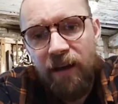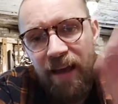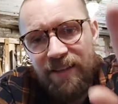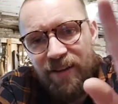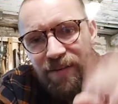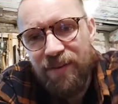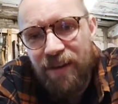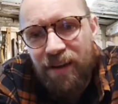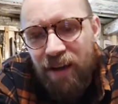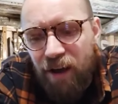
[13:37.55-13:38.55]
Hey, so
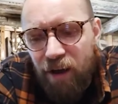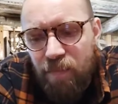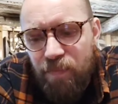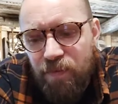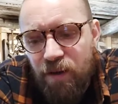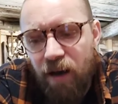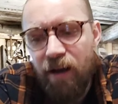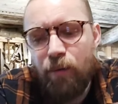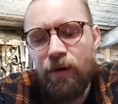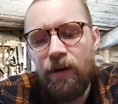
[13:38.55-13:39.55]
I
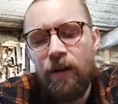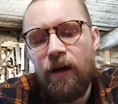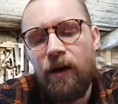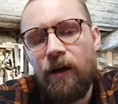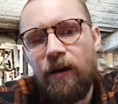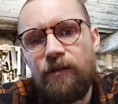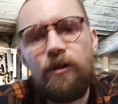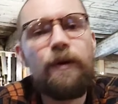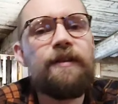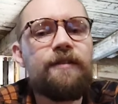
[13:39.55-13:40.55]
will
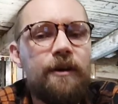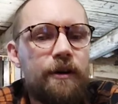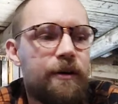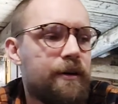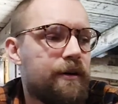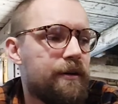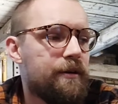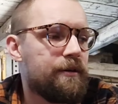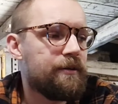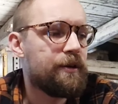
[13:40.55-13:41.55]
do it.
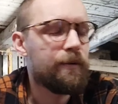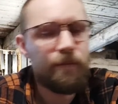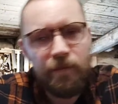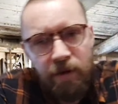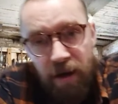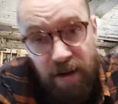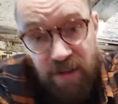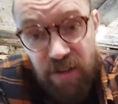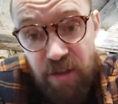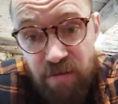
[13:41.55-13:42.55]
So I
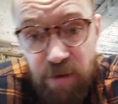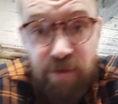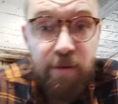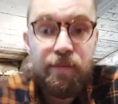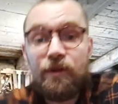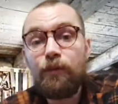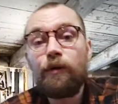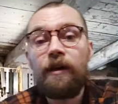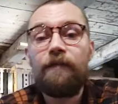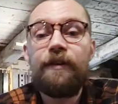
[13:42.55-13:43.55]
actually just roasted some
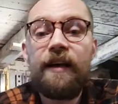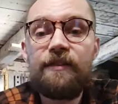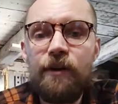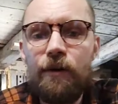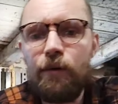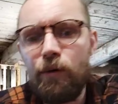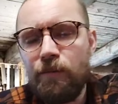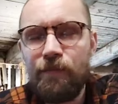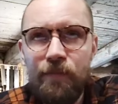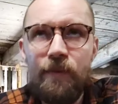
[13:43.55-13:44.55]
walnut a few days ago, or
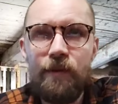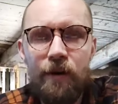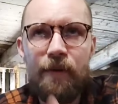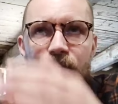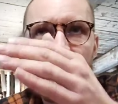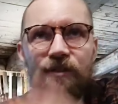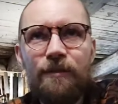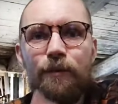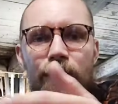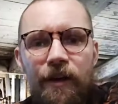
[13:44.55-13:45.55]
I've been roasting
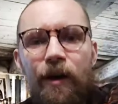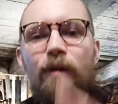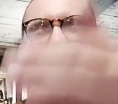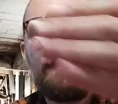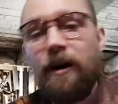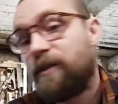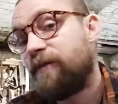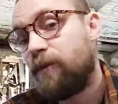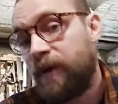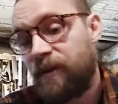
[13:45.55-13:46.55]
walnut over the past
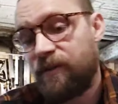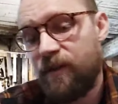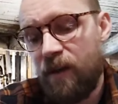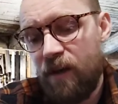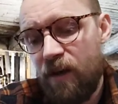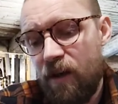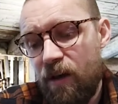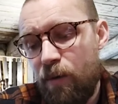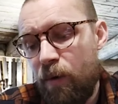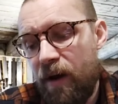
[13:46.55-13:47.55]
few weeks,
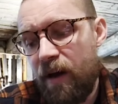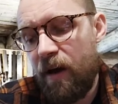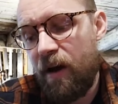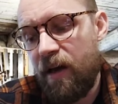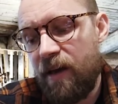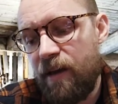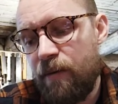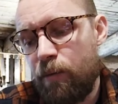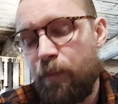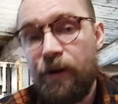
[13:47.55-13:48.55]
where I
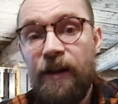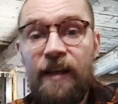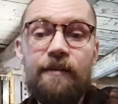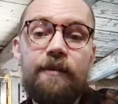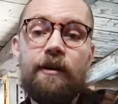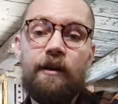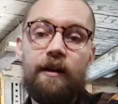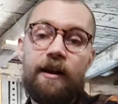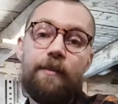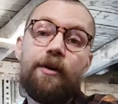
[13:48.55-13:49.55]
will put it in
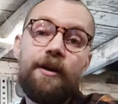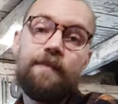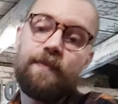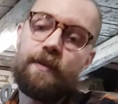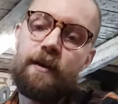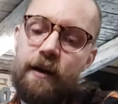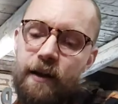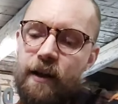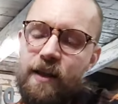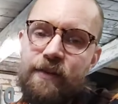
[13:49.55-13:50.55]
like a body, and
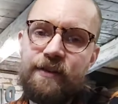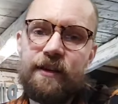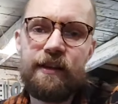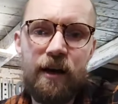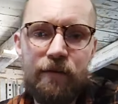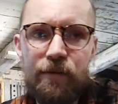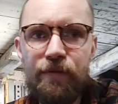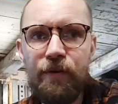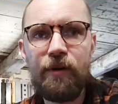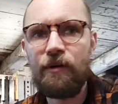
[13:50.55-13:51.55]
I'll leave it in the oven
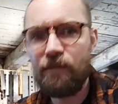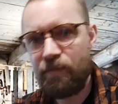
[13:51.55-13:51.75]
for